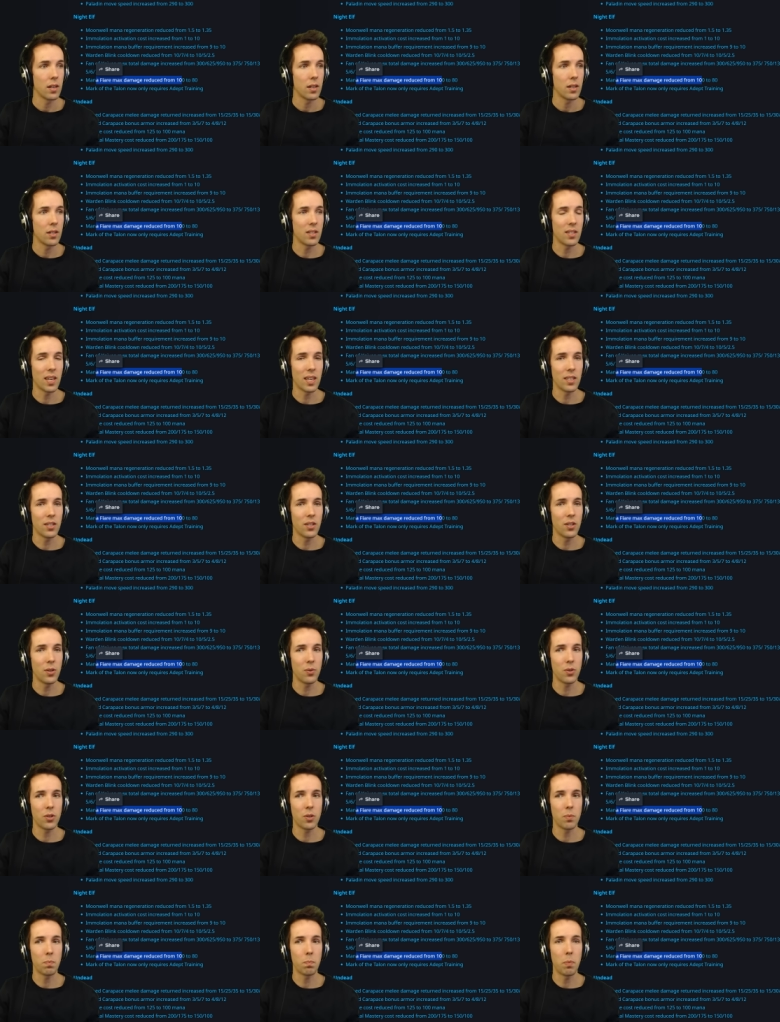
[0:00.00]

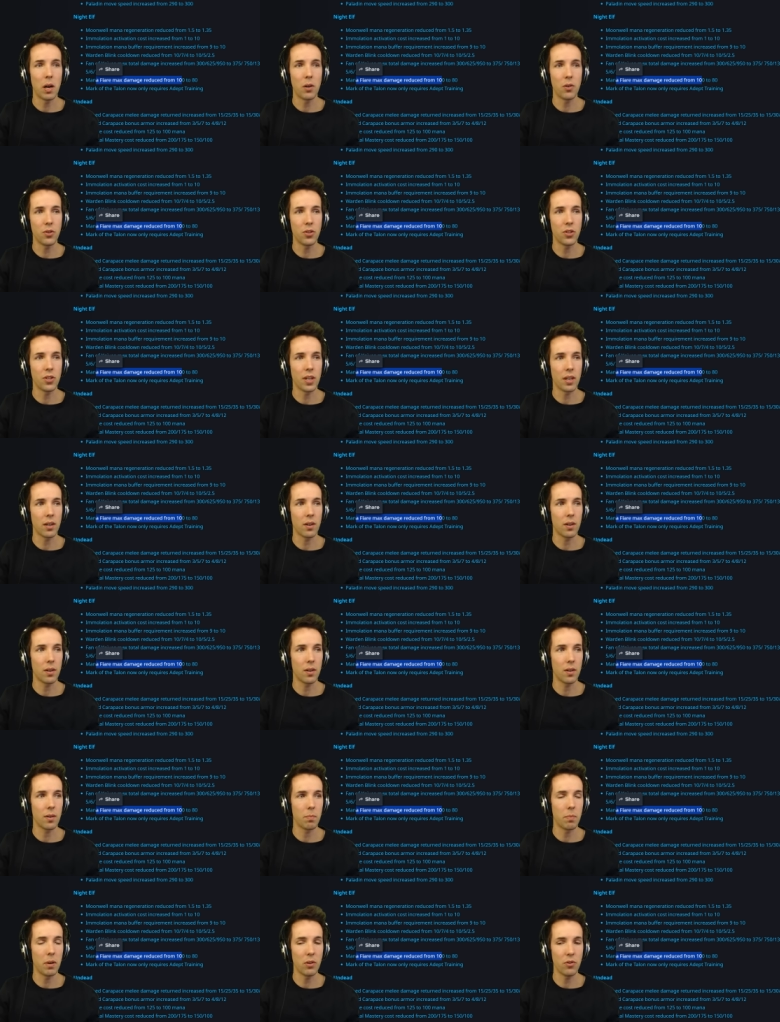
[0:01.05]
Statues pulsing,
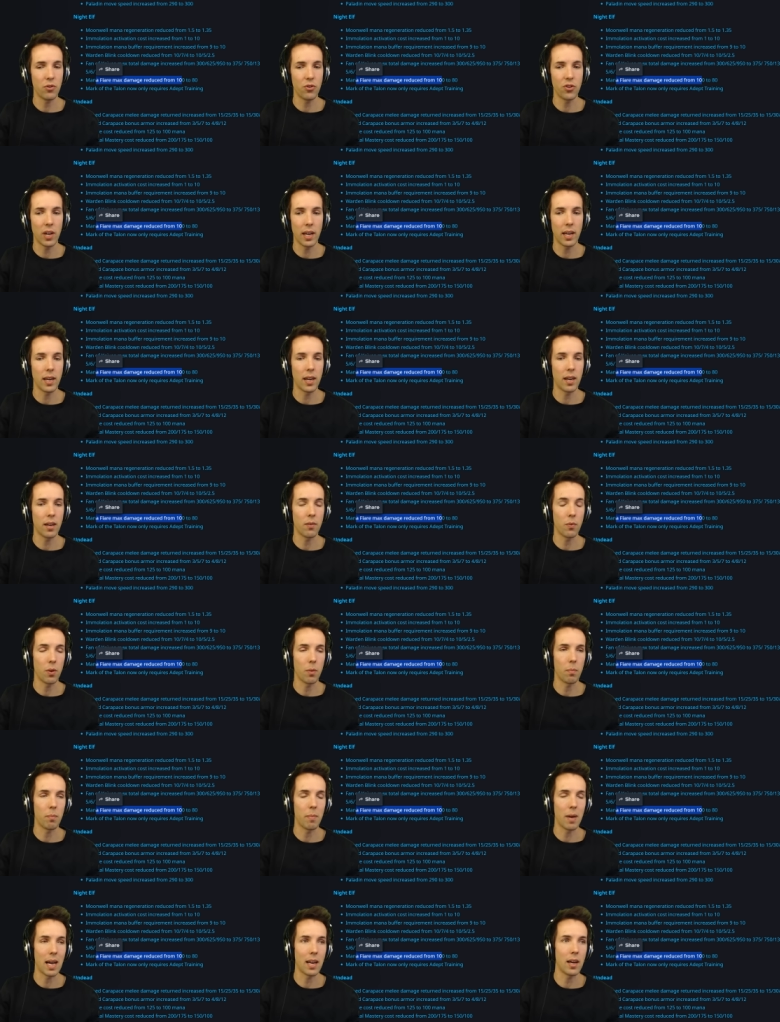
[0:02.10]
pulsating
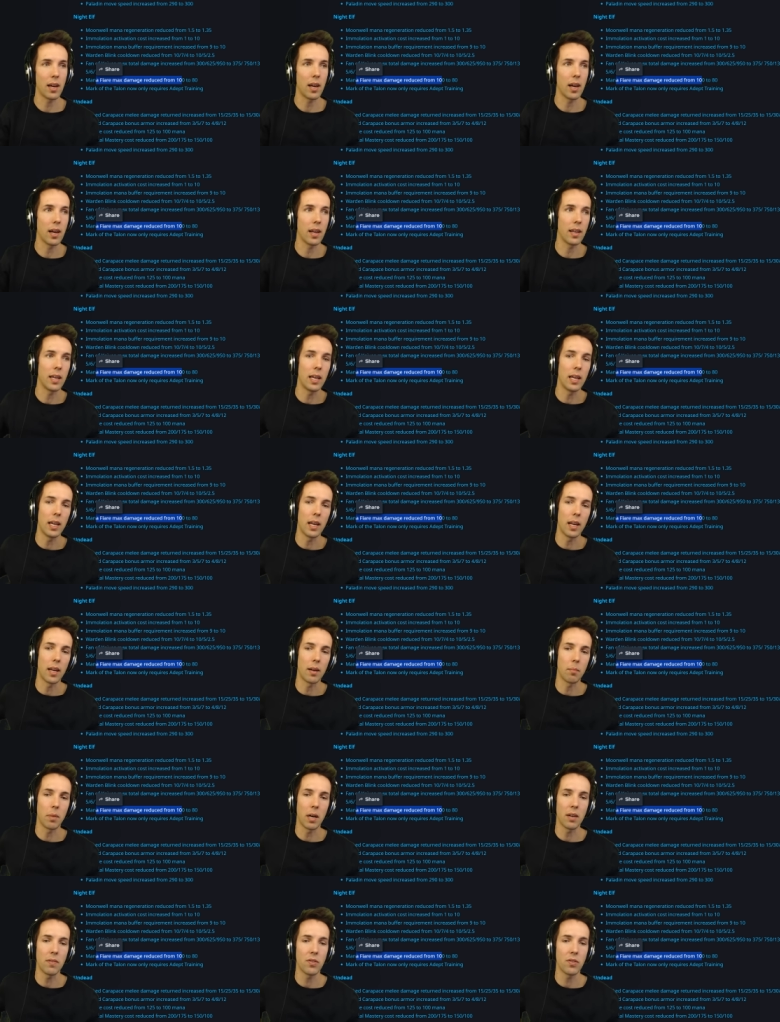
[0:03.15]
with mana and
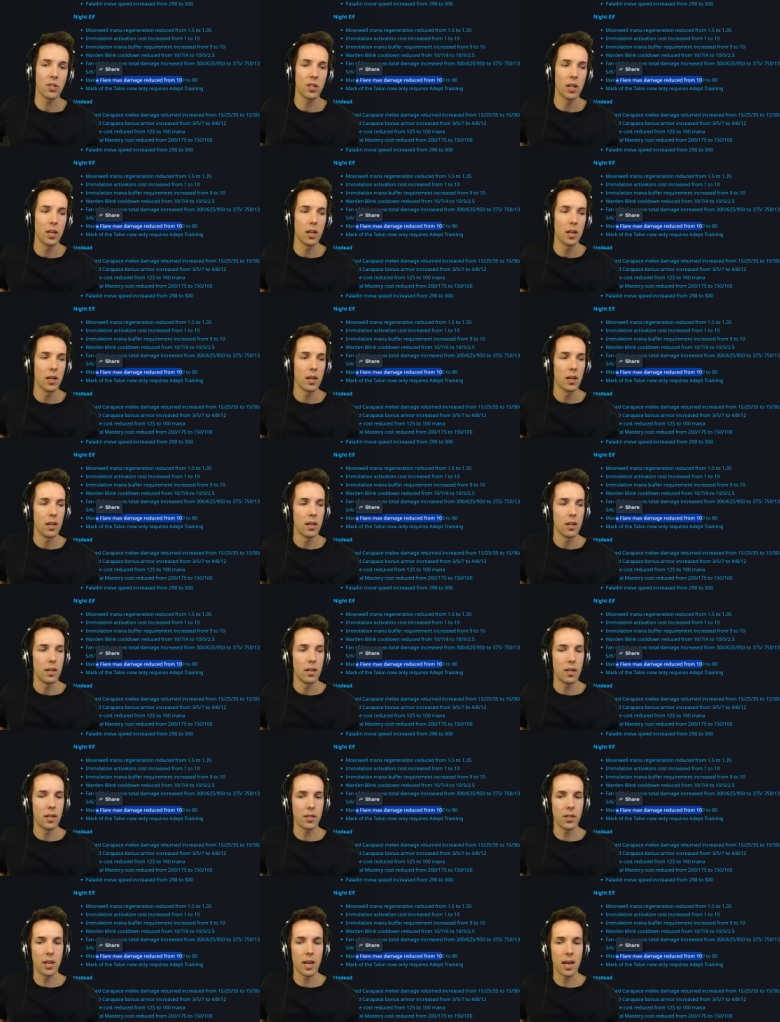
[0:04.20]
healing buffs
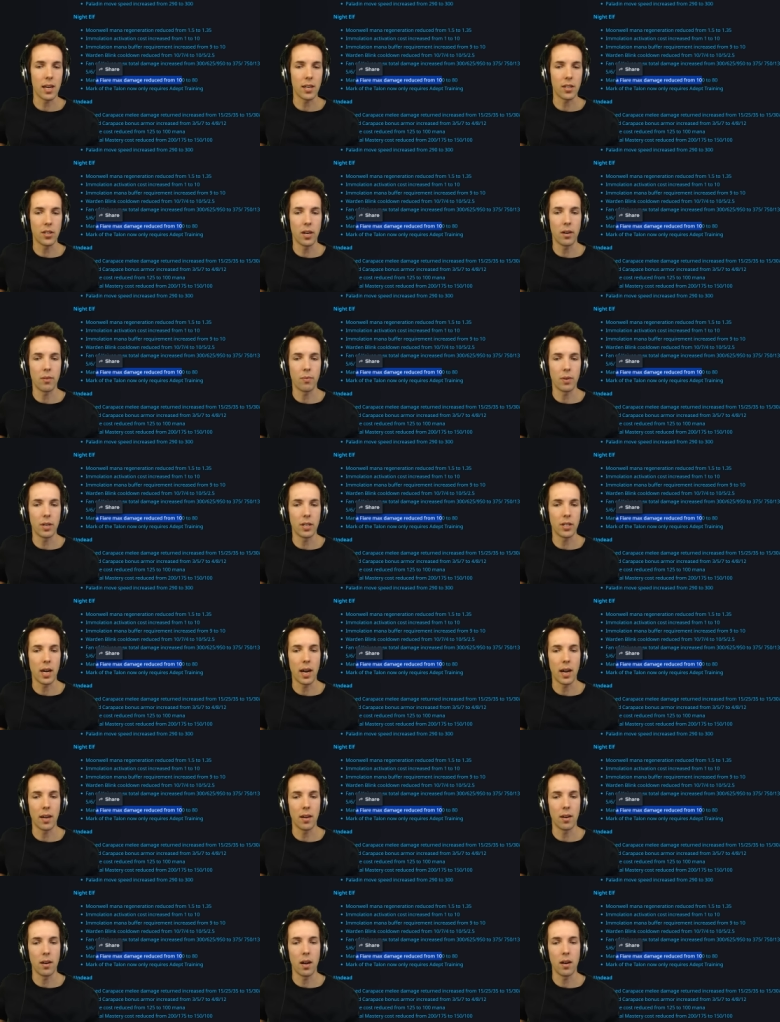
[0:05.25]
doesn't actually reach
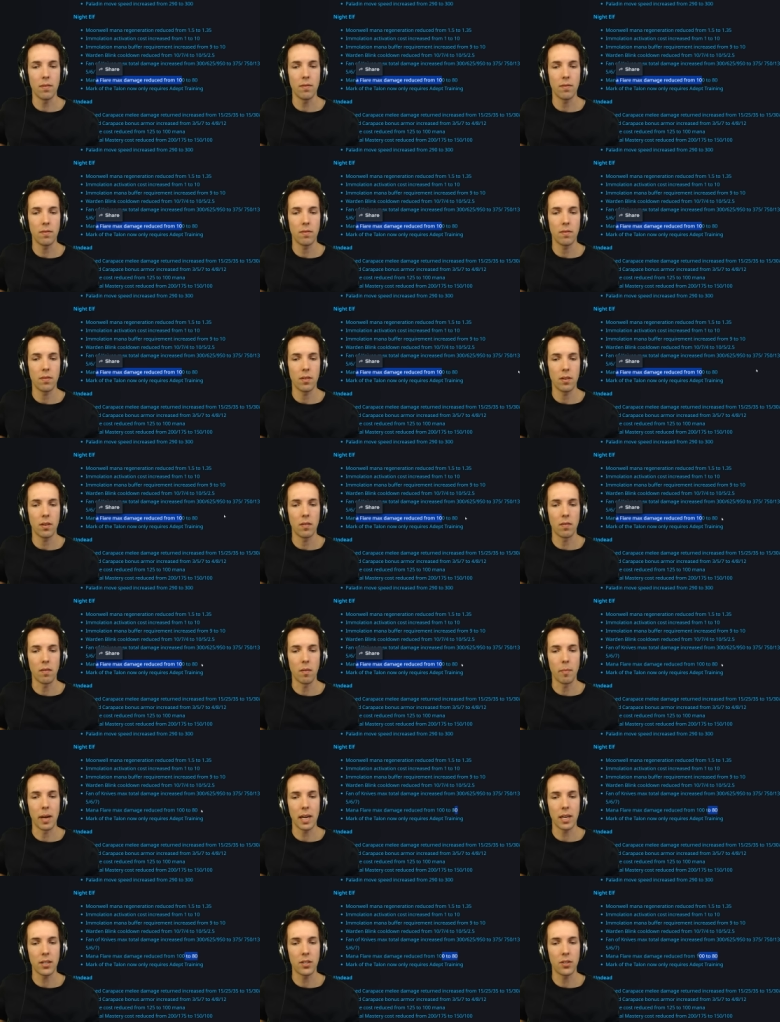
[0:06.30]
high enough of a
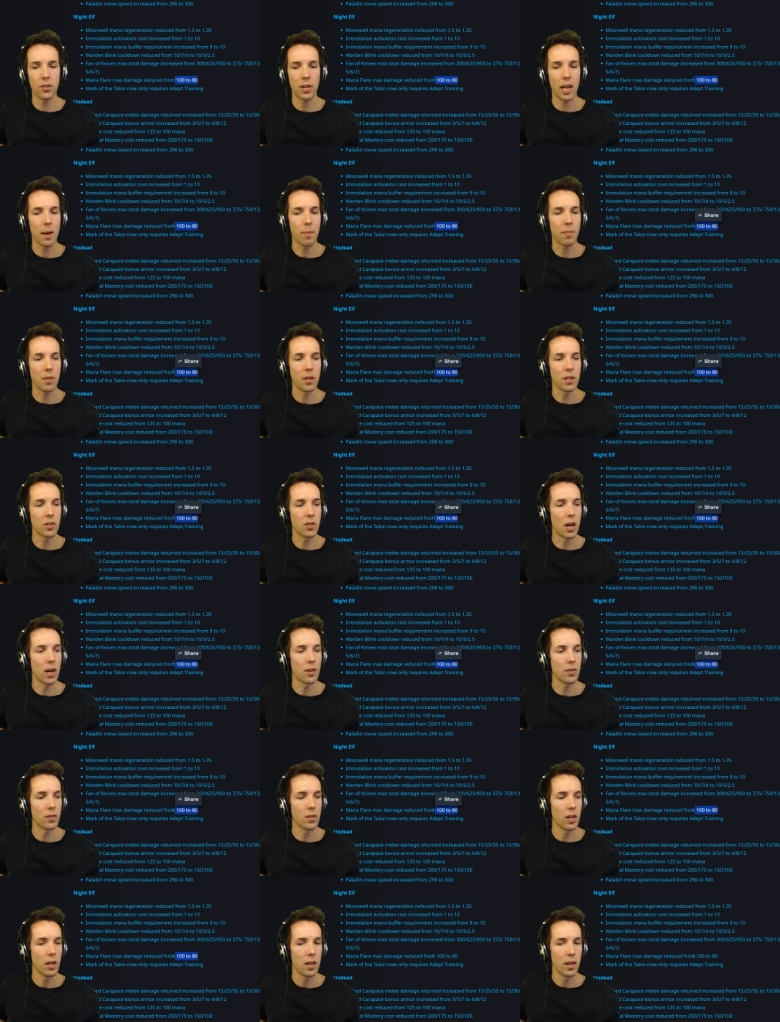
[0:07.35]
max to cap this
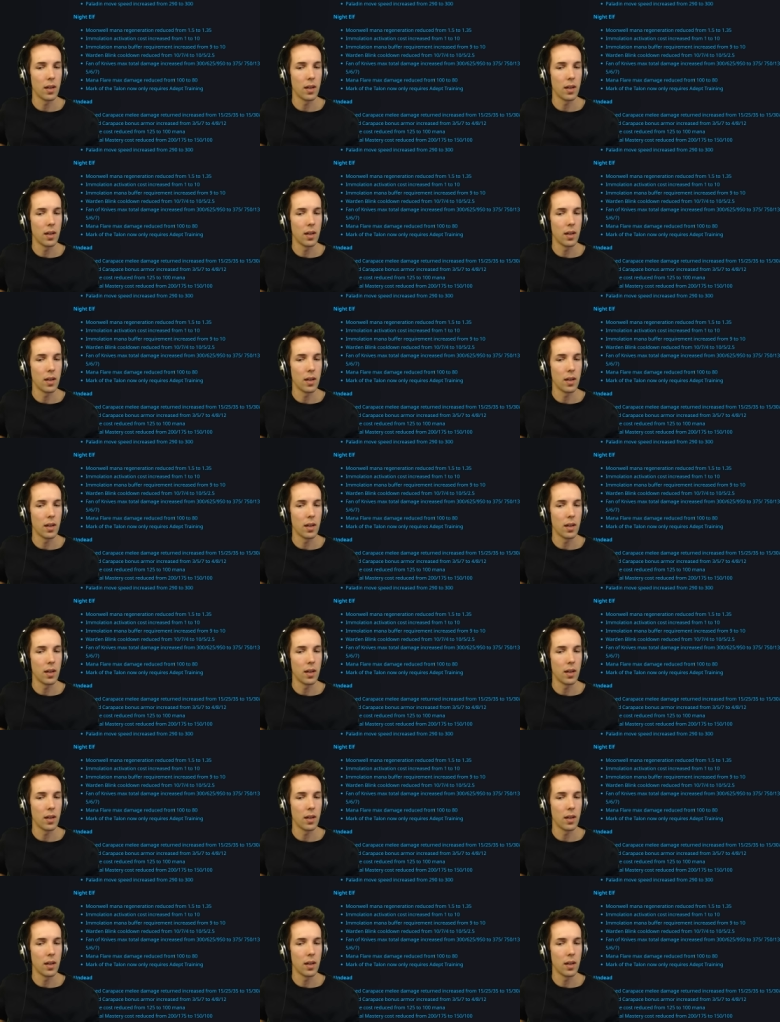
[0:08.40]
out.